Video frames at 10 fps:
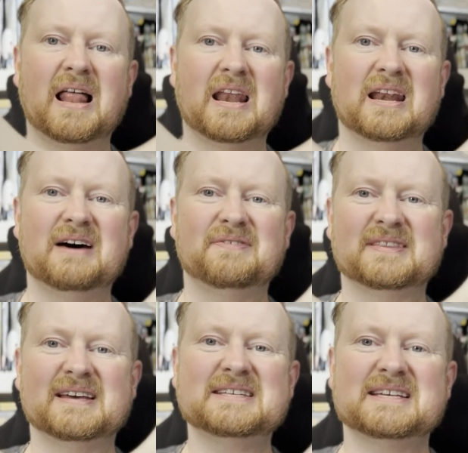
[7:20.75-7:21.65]

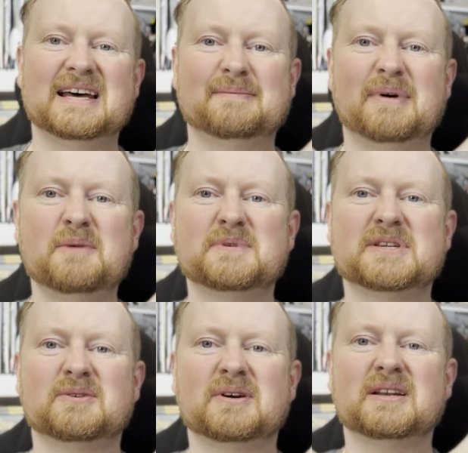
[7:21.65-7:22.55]
Loving this, and I'm hoping to
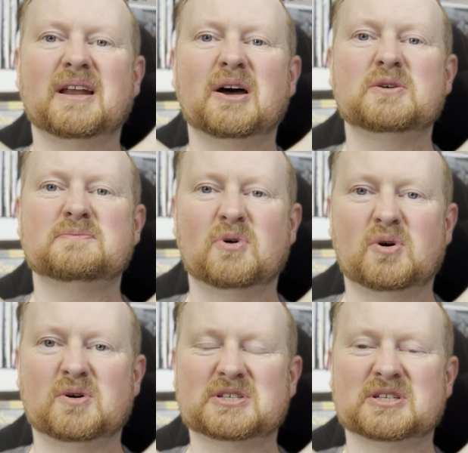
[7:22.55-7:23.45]
do a load
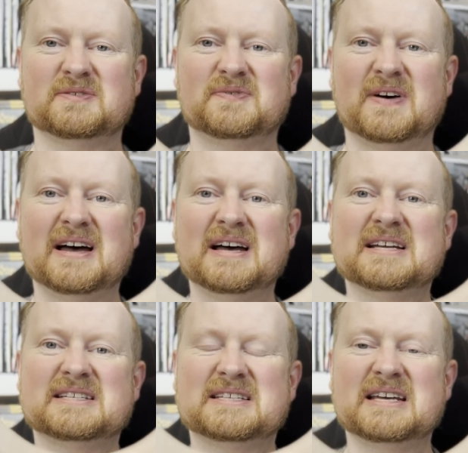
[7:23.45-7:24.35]
more sort of
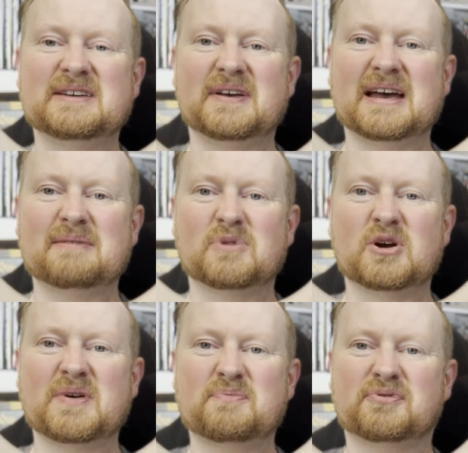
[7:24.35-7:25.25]
TV and
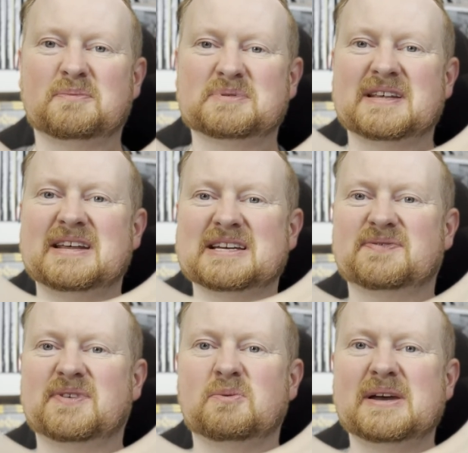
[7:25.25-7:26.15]
movie props in the next
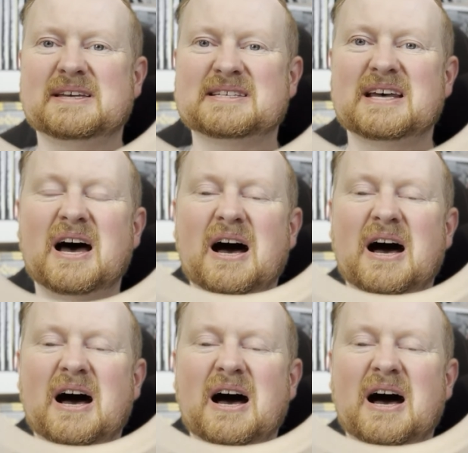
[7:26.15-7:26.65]
few weeks.